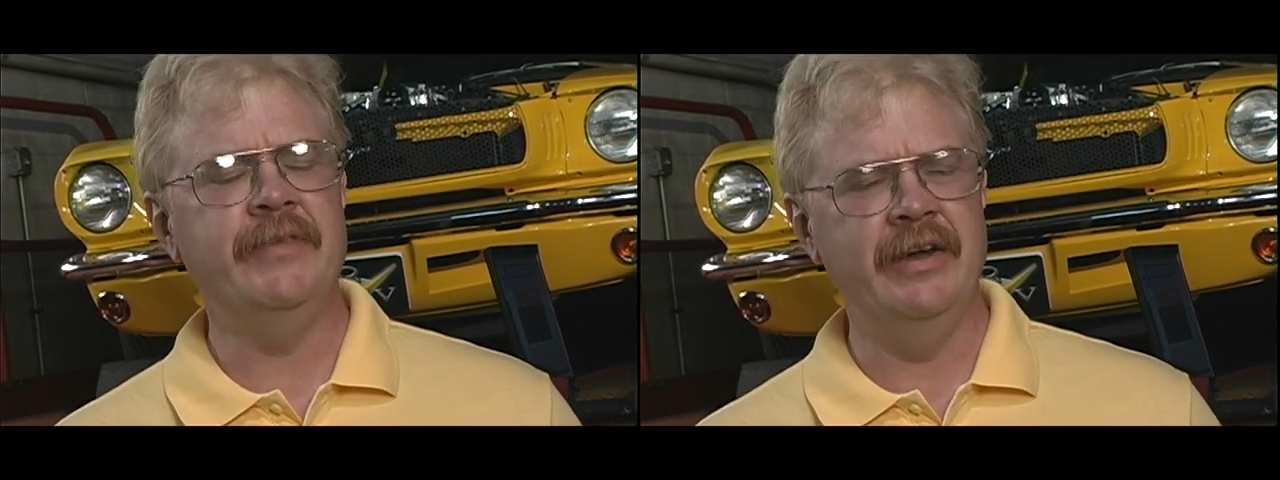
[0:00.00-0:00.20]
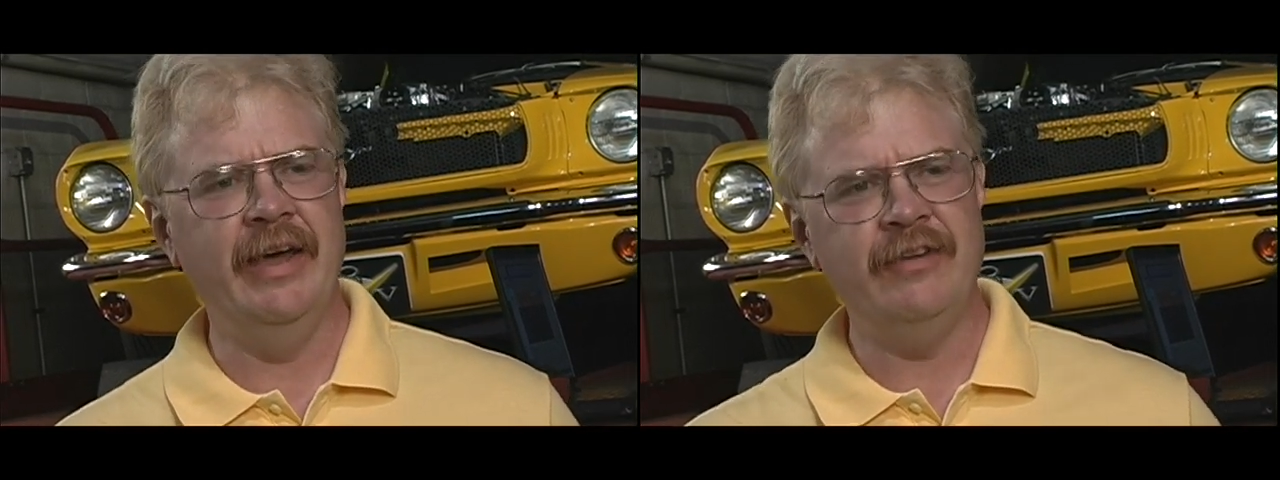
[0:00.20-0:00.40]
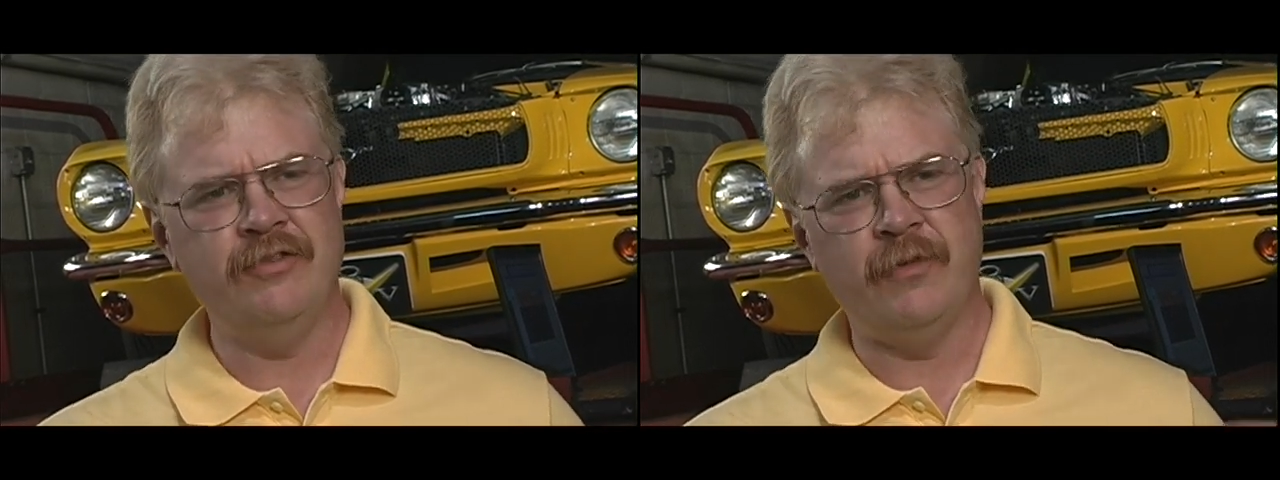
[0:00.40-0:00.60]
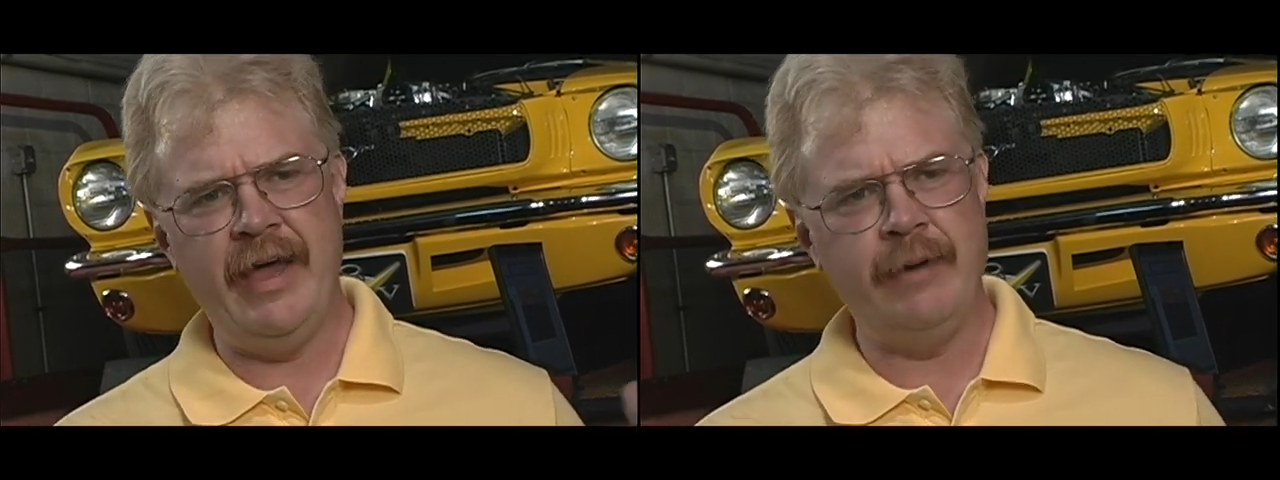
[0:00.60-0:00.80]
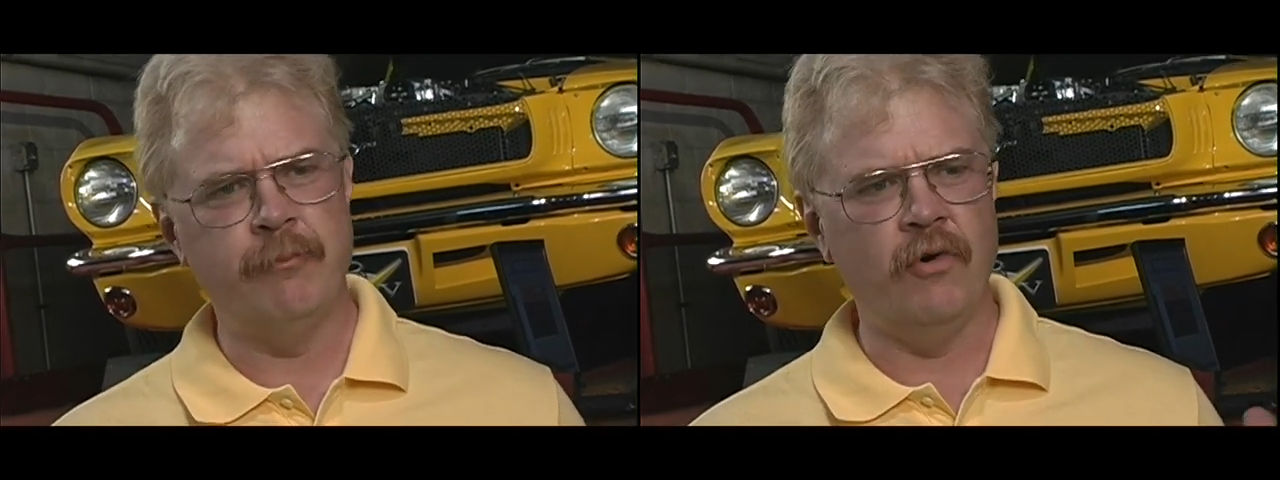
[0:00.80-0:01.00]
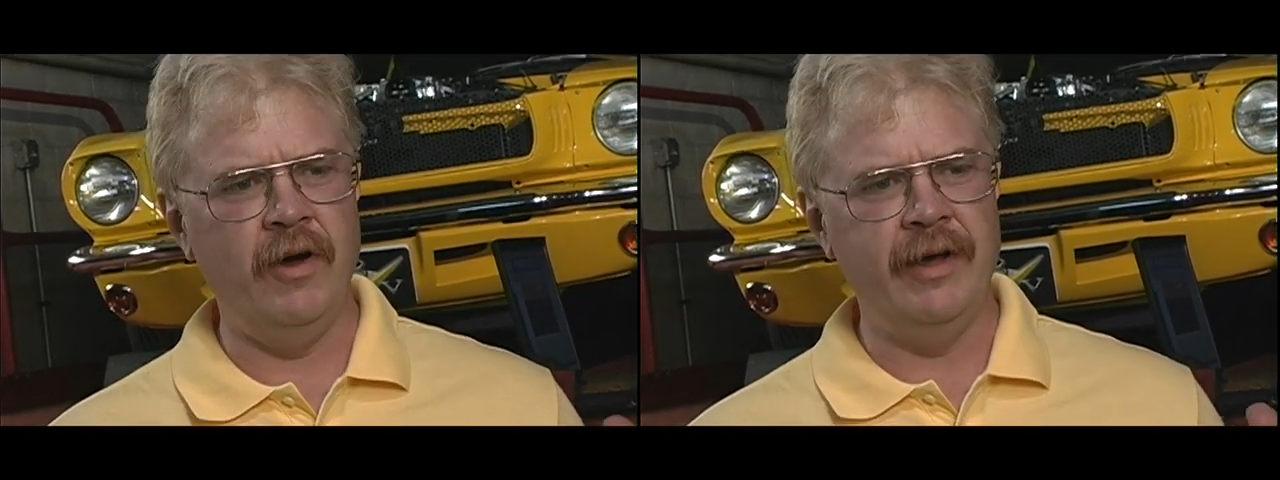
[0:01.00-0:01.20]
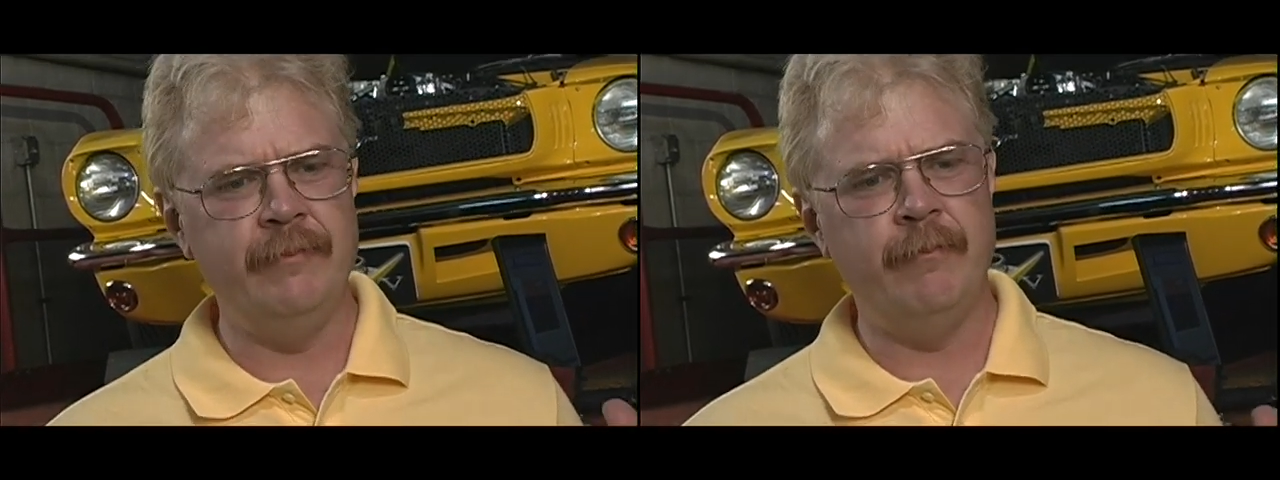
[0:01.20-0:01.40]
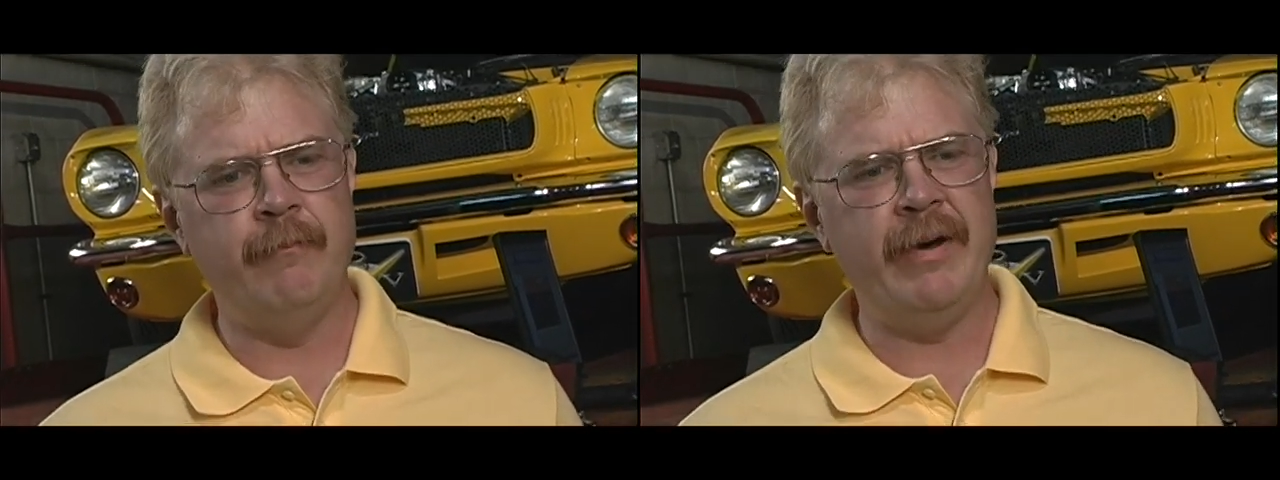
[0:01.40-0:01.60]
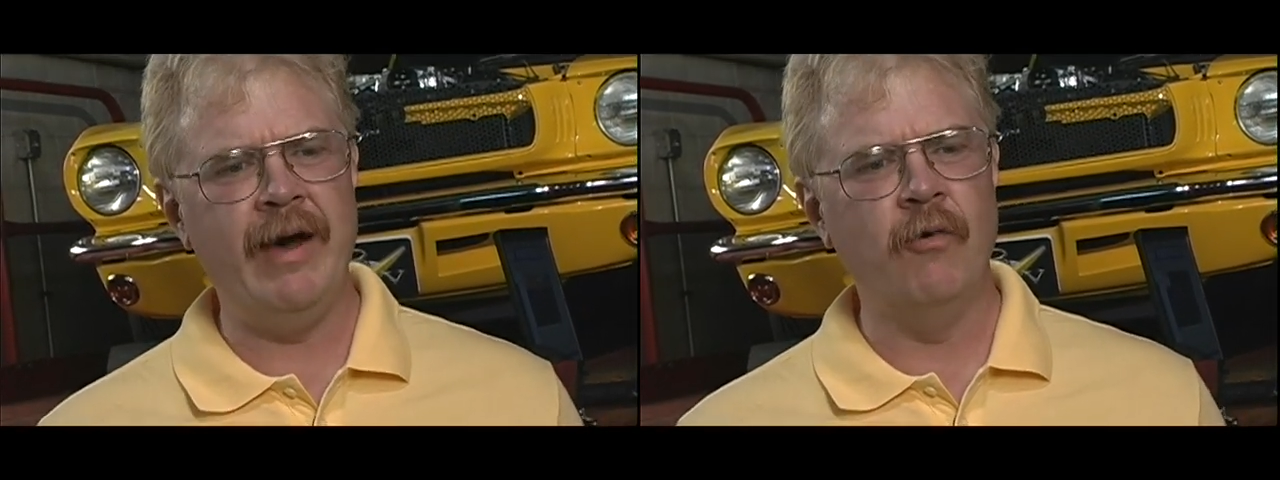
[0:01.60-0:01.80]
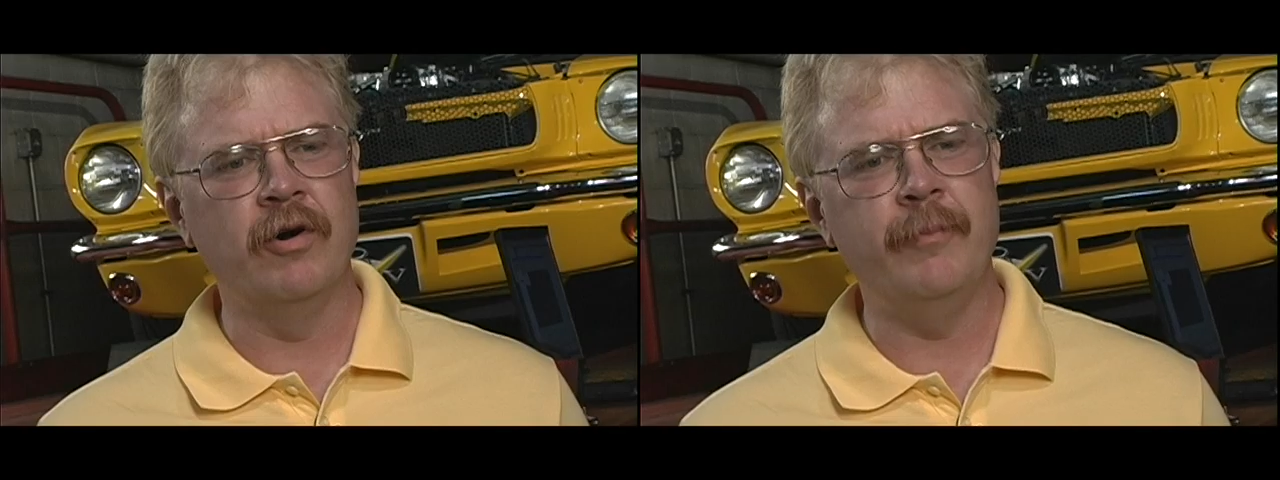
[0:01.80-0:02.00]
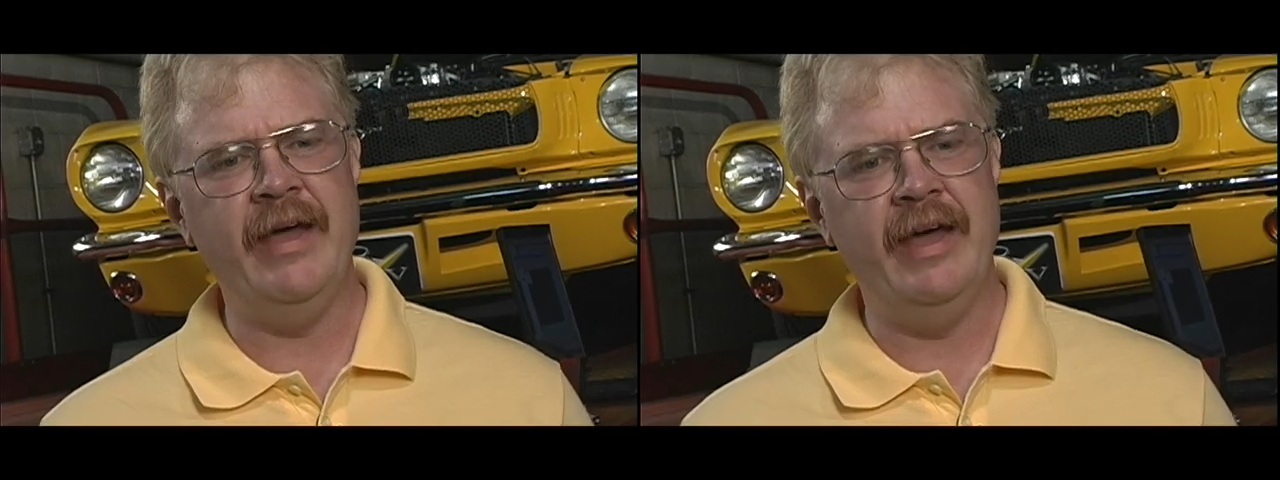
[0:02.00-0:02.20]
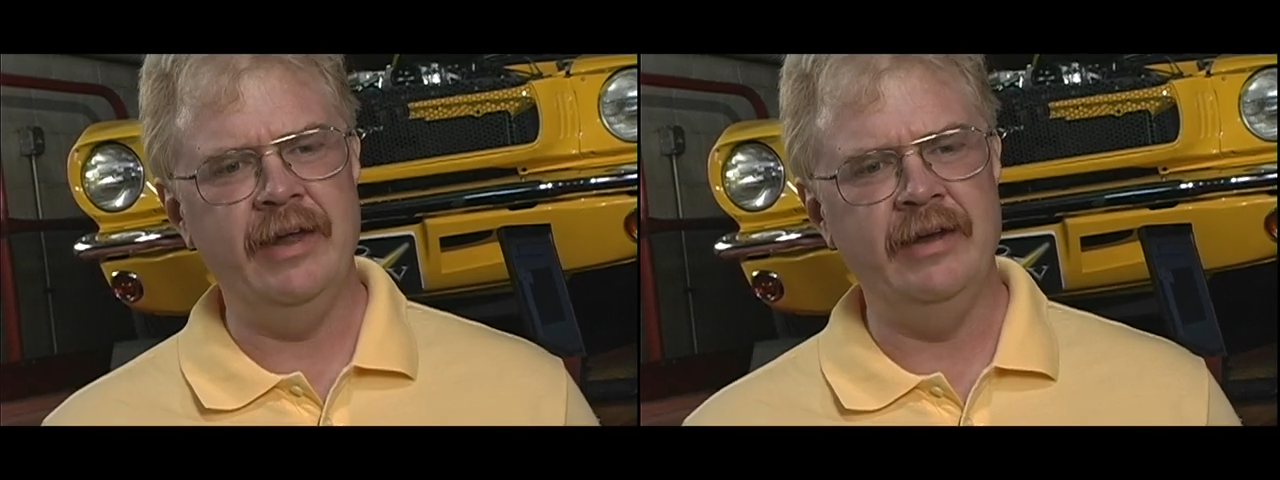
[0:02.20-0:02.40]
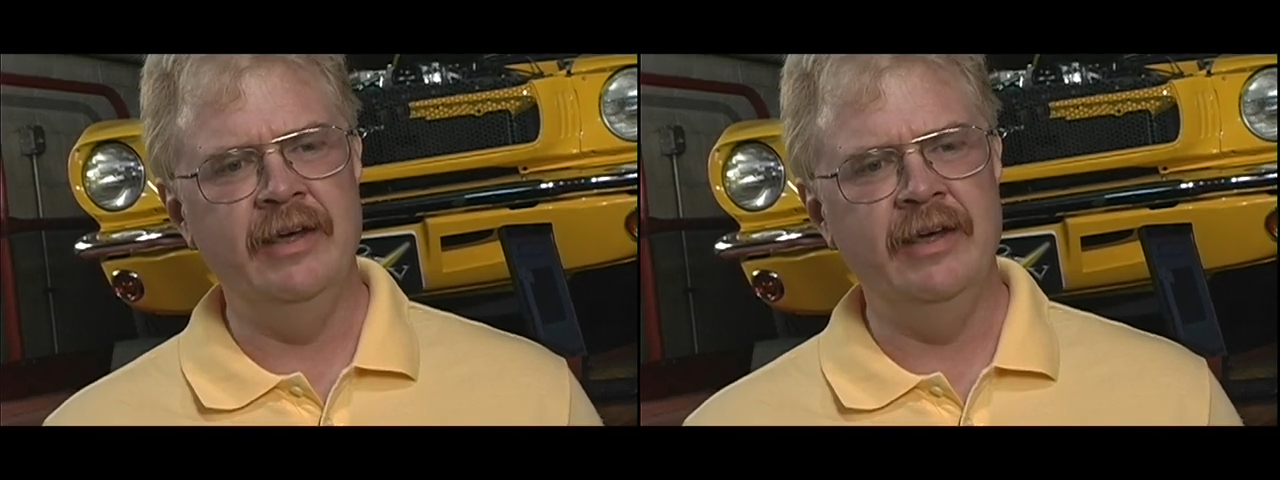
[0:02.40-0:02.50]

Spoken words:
nice flat broad power band.